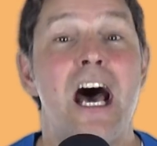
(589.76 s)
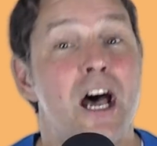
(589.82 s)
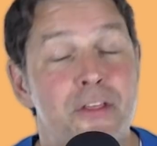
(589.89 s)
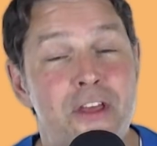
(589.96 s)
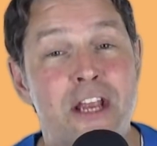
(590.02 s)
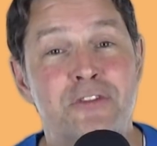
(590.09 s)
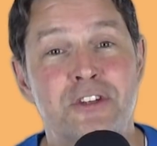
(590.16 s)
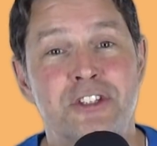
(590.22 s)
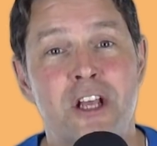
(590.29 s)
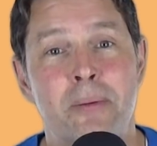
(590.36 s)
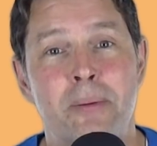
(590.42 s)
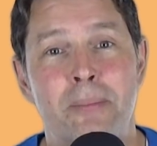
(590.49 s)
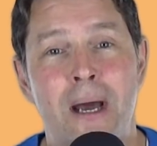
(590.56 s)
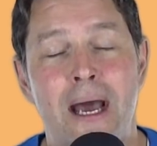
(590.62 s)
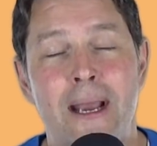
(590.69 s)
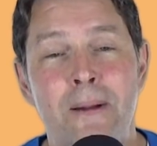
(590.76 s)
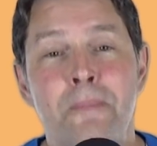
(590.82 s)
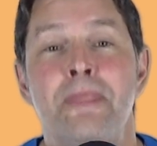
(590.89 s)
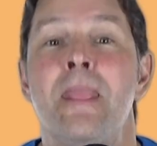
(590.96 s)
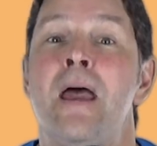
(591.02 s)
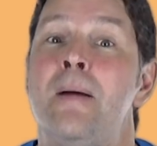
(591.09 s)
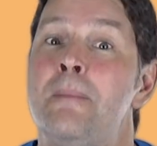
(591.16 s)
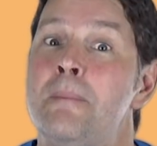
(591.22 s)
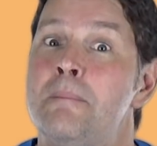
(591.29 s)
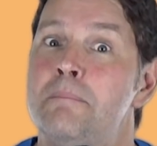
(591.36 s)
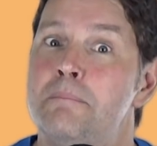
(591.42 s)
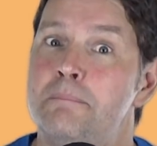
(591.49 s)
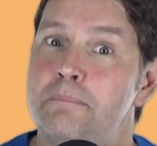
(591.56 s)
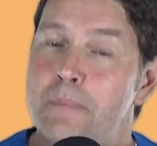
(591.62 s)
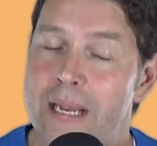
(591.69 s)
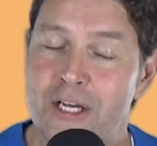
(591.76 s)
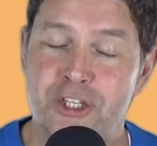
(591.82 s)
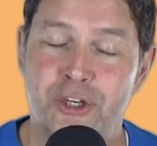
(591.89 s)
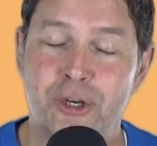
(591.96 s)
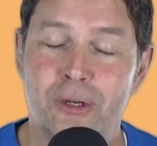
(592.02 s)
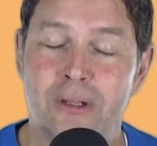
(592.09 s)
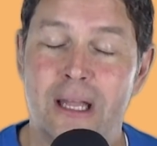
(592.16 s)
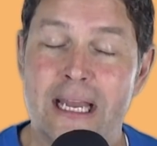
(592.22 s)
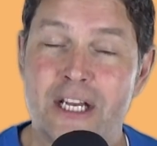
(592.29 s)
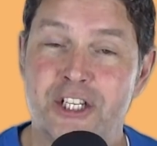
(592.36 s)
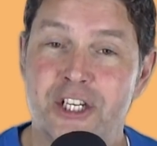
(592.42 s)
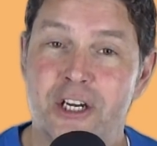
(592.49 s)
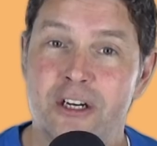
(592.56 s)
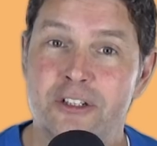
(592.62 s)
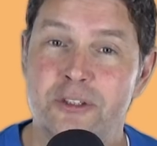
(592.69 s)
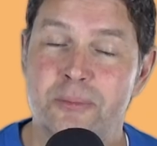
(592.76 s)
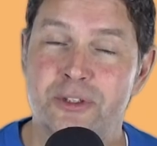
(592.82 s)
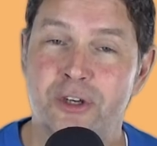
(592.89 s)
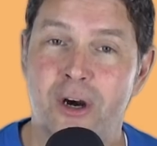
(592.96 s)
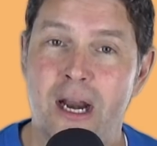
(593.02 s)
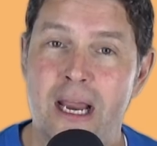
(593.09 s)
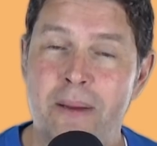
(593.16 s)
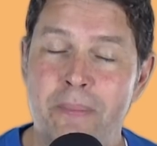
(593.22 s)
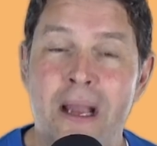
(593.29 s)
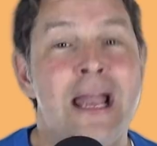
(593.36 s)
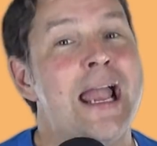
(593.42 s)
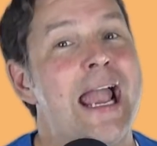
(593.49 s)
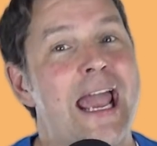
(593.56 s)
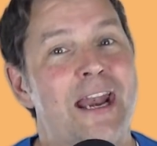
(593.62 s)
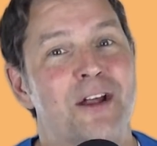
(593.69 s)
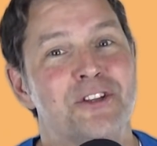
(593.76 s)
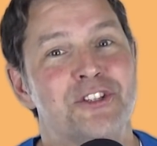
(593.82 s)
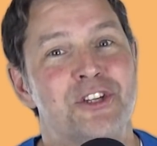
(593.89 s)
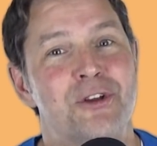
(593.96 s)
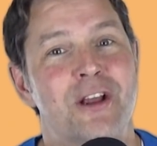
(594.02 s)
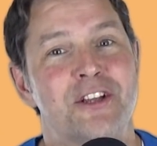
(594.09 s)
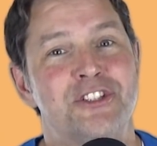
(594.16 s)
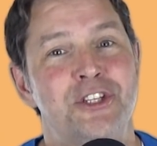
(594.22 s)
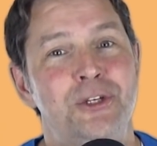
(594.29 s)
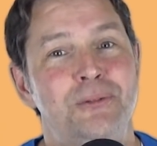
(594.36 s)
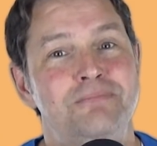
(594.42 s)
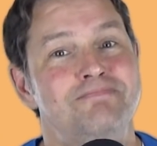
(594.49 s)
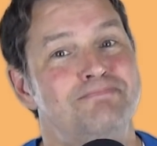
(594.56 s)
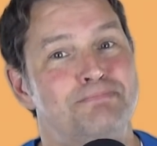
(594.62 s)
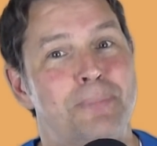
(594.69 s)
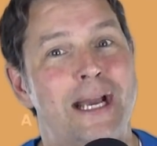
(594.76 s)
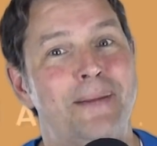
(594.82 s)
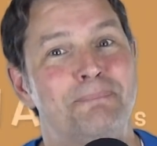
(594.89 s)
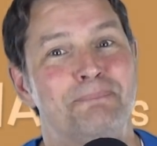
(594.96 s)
Thanks for stopping by. Make sure you like, share, and subscribe, and I'll see you guys soon. Bye.